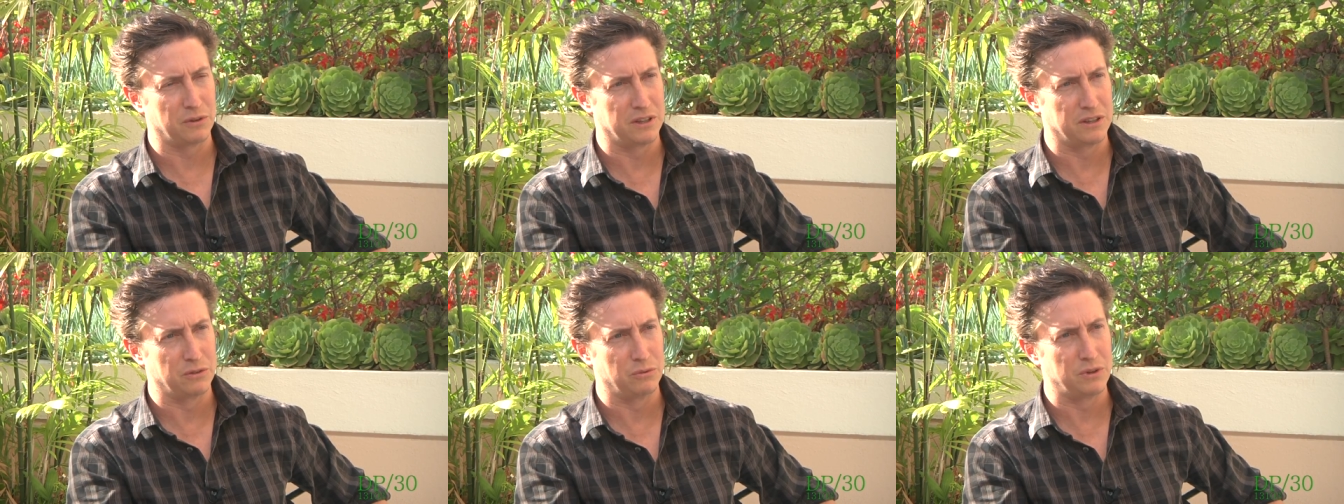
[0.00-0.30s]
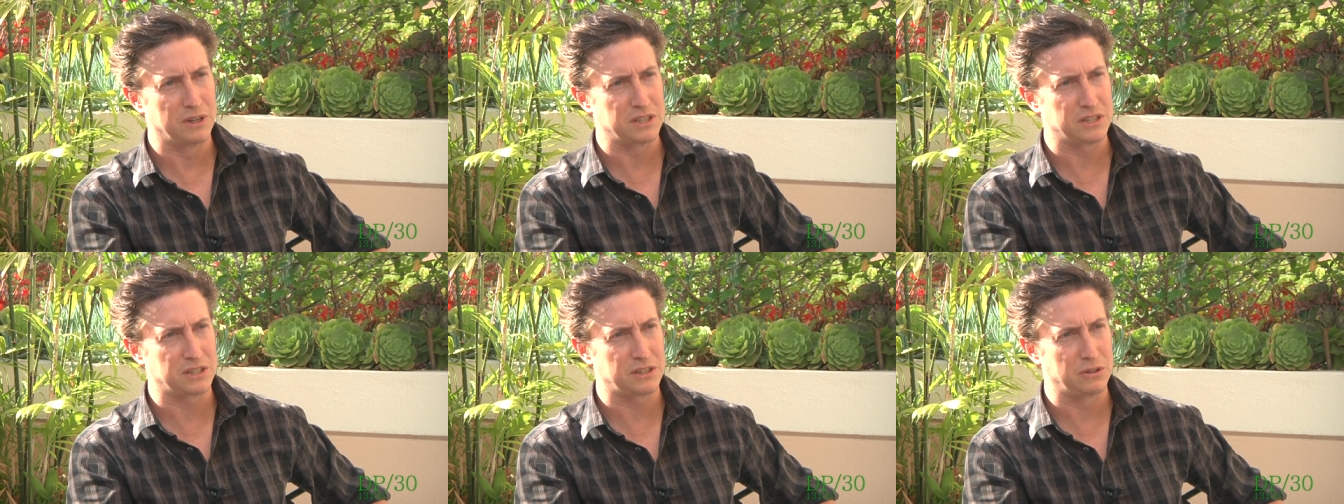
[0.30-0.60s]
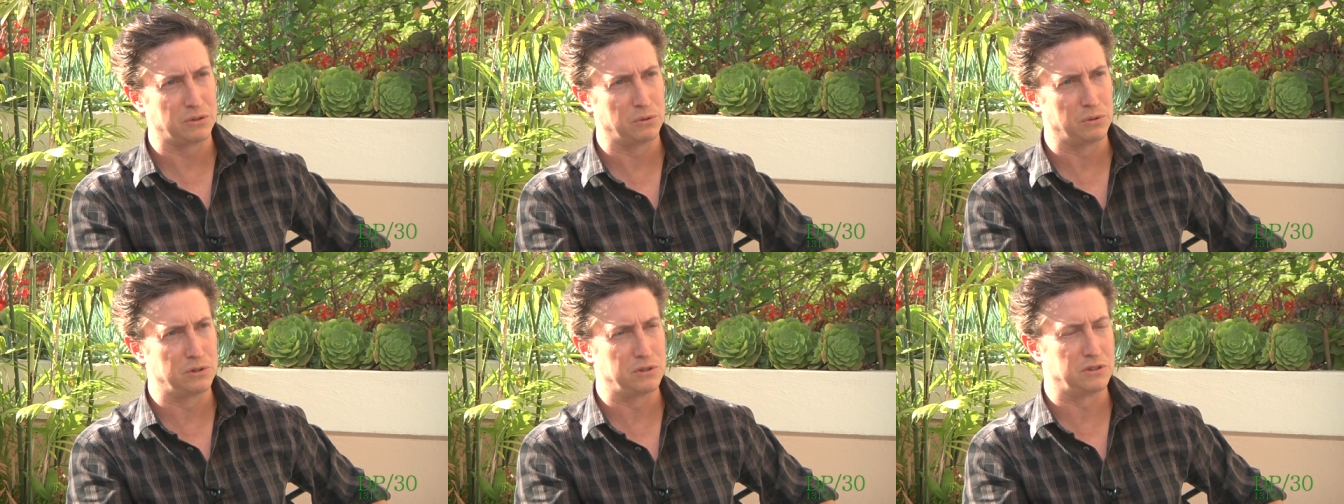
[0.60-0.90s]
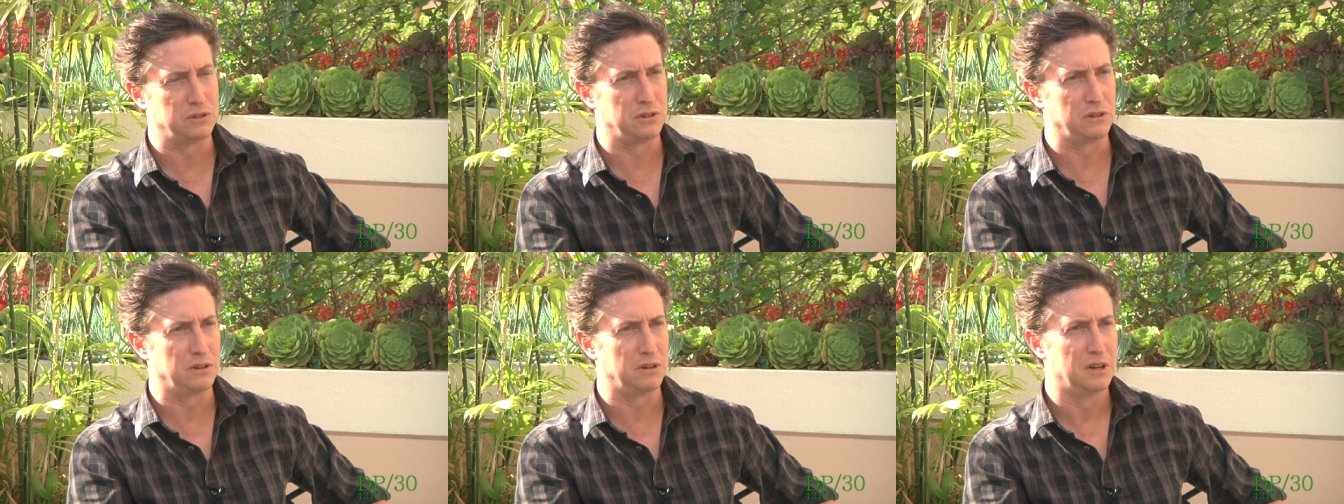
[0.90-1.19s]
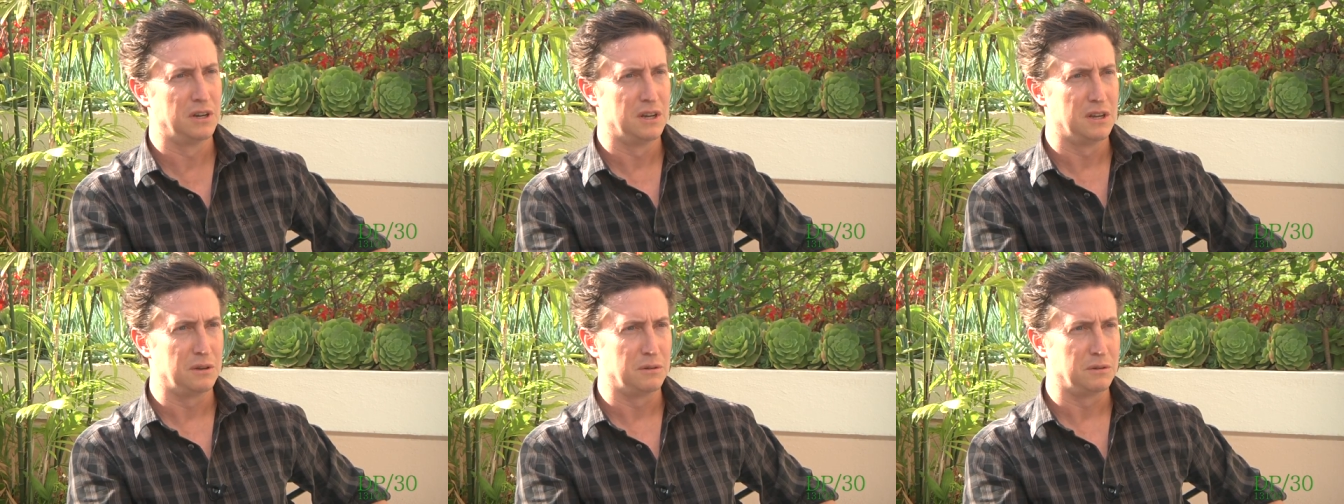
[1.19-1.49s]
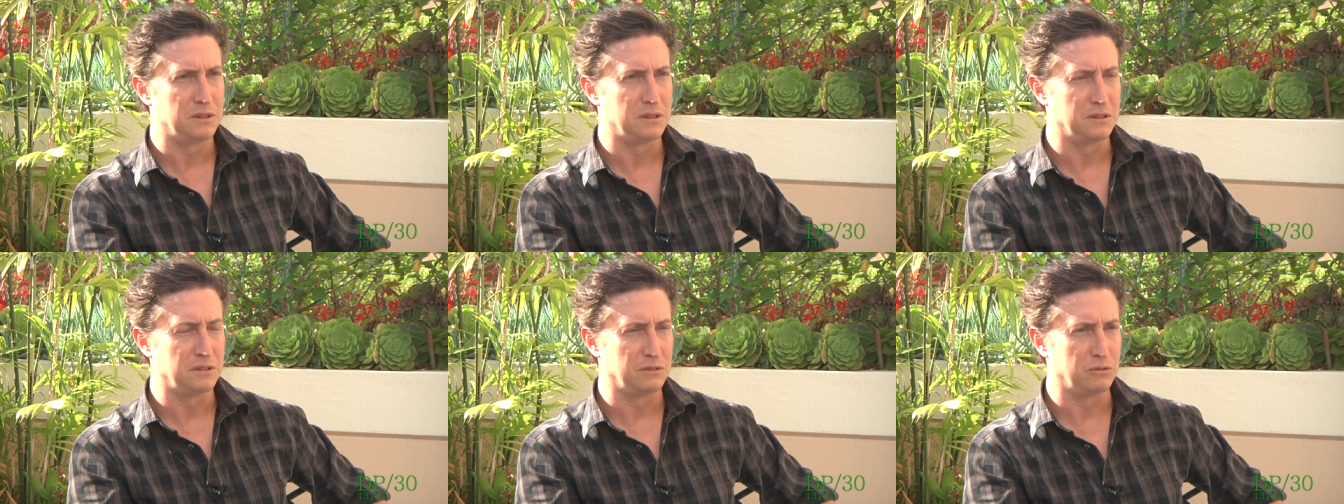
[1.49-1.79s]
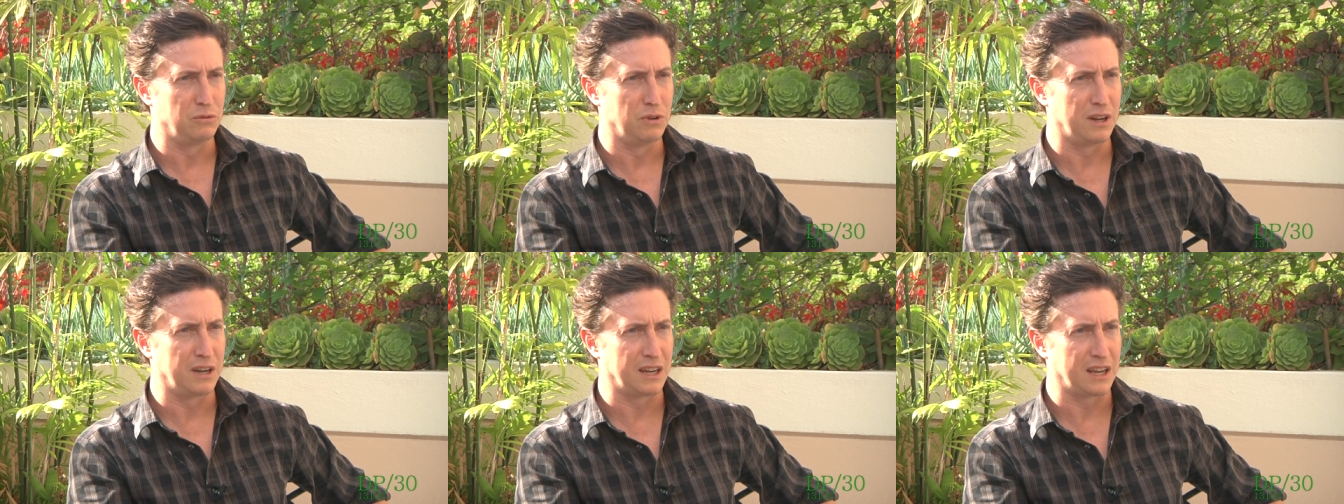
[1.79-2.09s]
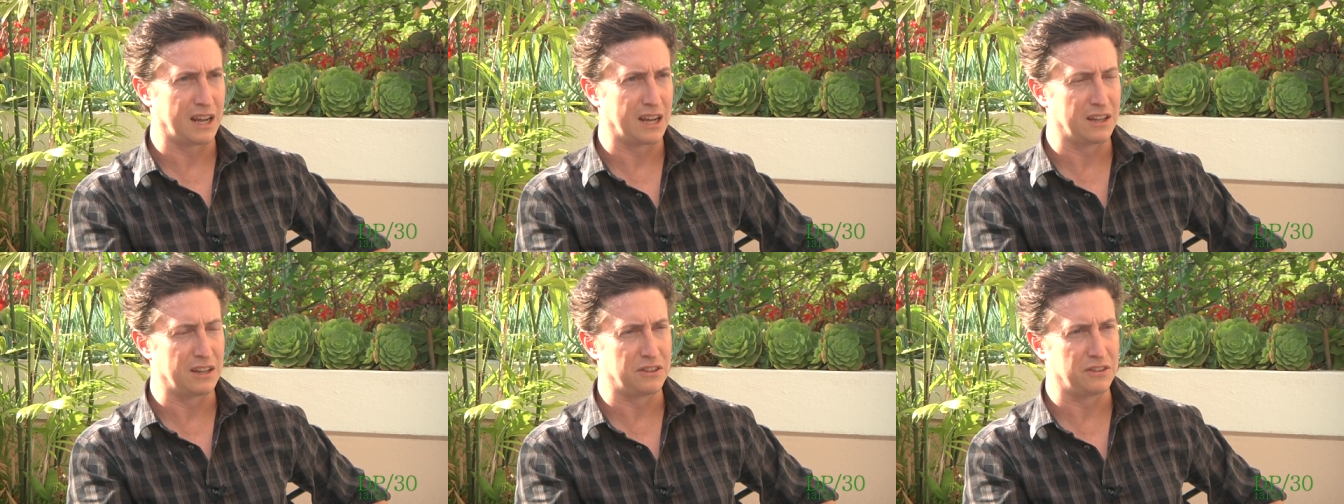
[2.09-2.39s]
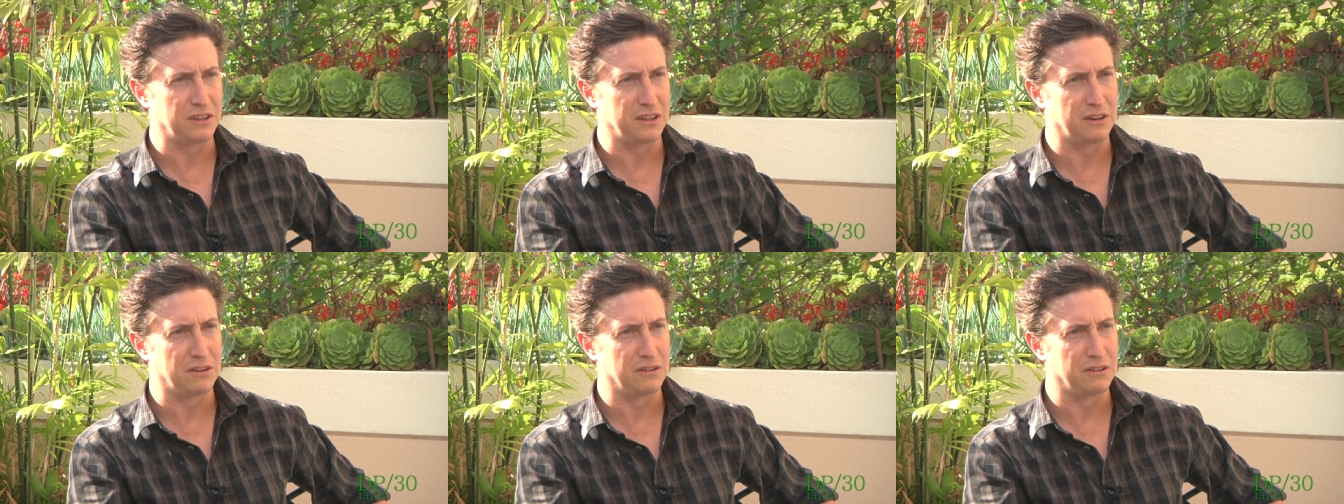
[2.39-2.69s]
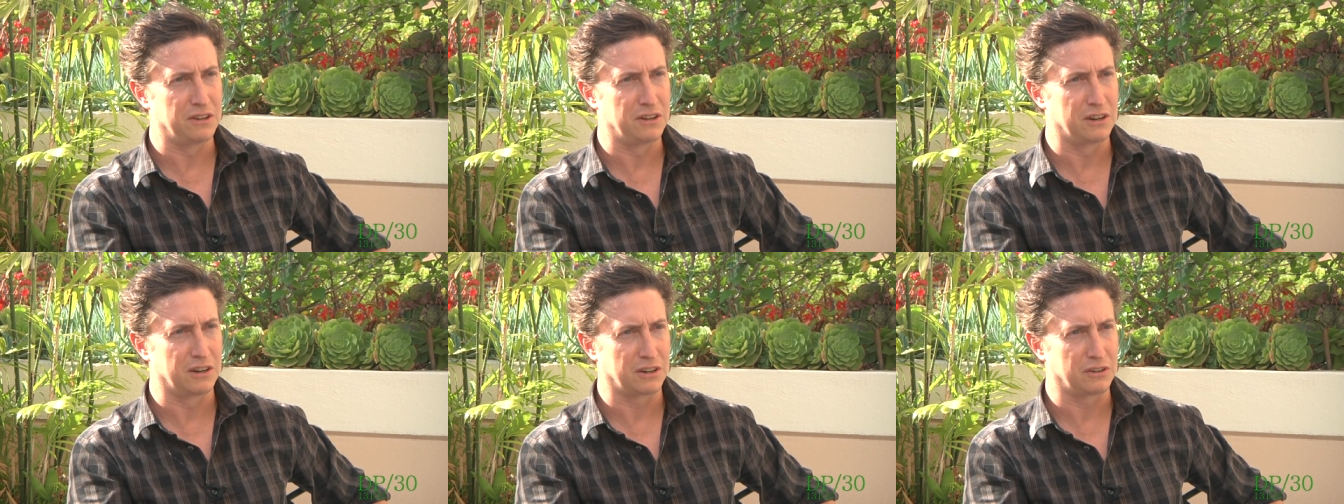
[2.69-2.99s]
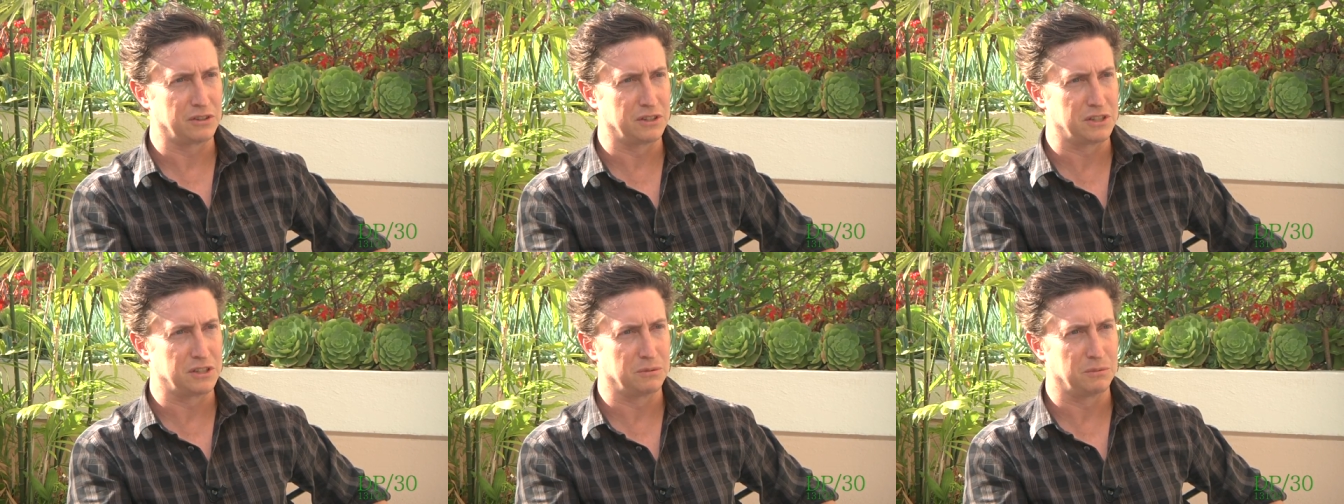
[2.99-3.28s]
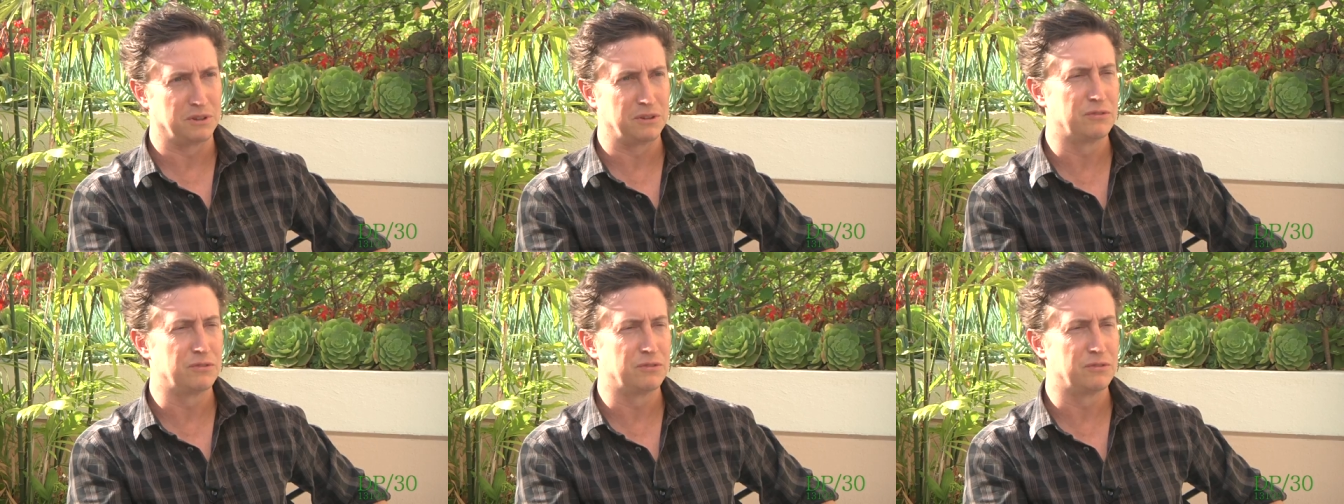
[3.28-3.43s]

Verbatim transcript: in The Rescuers or running out of the theater in The Dark Crystal.